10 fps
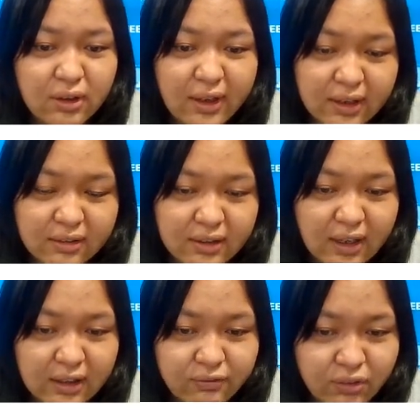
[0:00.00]
ANC
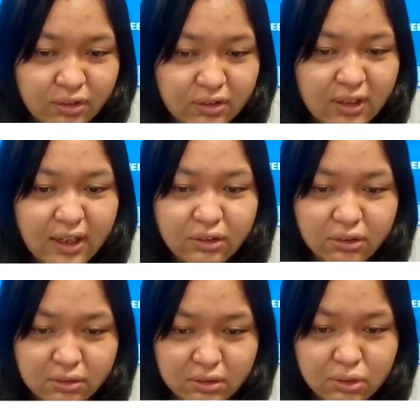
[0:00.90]
headphones are
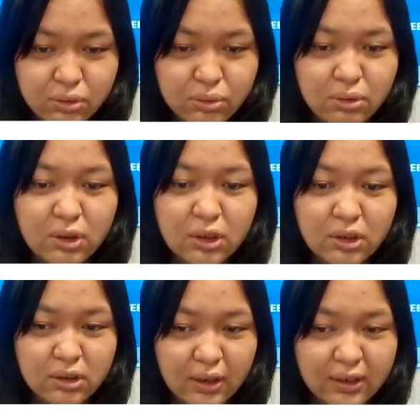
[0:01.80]

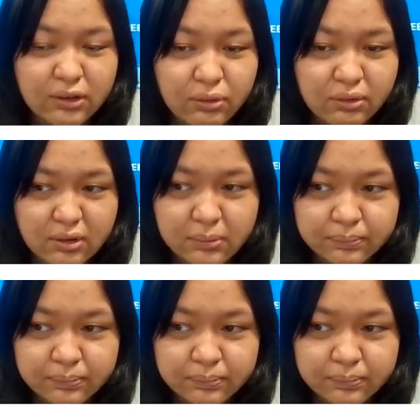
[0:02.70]
used.